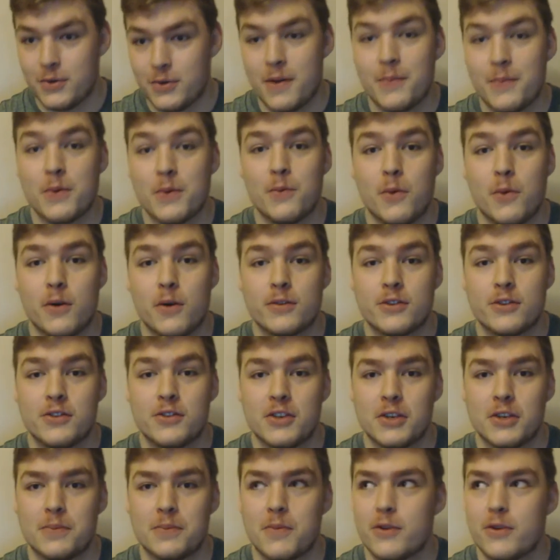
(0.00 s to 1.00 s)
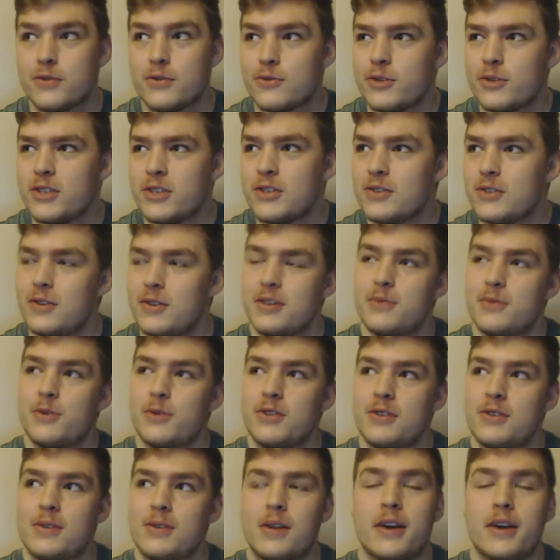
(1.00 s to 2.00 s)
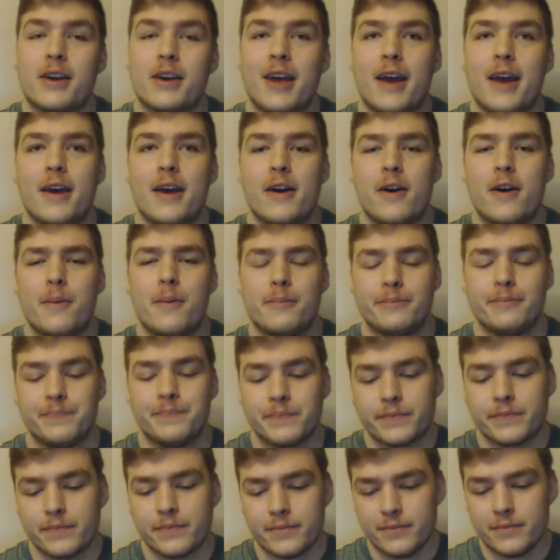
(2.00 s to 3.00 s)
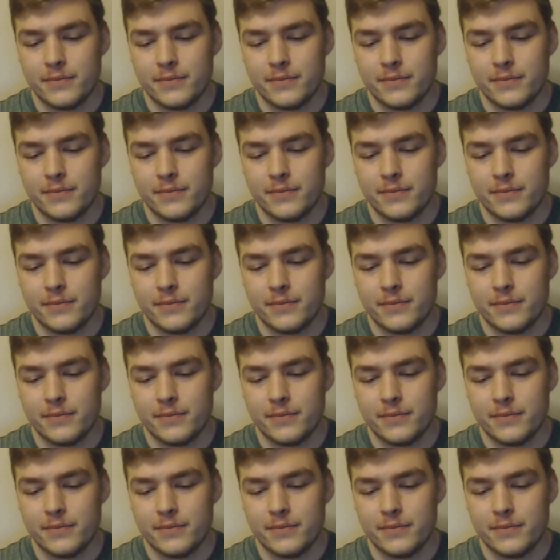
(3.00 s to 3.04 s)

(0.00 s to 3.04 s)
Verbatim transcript: the one I've been watching most recently which is like a um